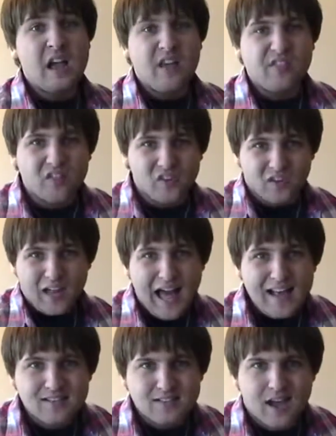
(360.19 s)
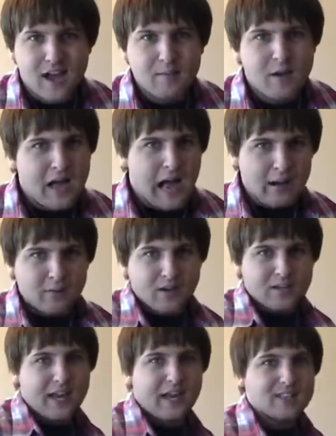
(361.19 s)
And then the last time, I'm
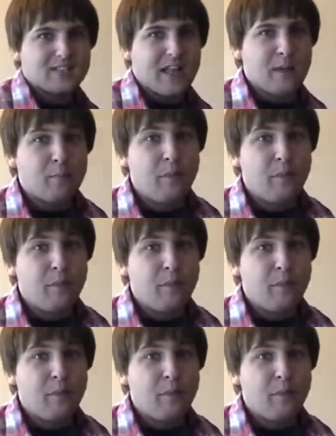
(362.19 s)
gonna take a step